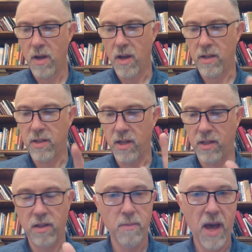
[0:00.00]
And
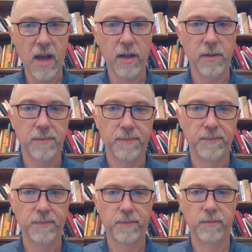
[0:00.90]
sits in the back,
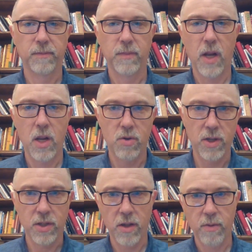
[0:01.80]
and he
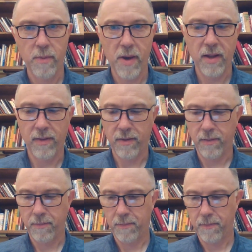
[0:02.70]
drinks all three pints,
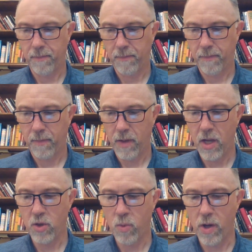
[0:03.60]

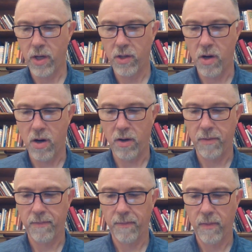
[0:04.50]
each one in turn.
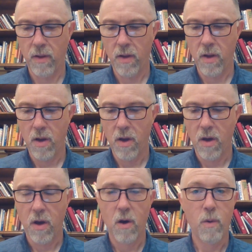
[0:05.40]

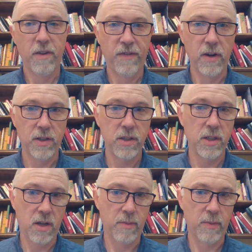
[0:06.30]
When he finishes,
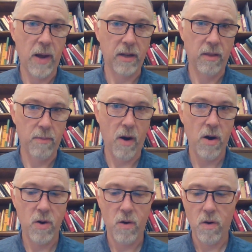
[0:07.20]
he comes back to the bar
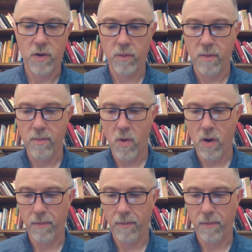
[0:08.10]
and he orders three more.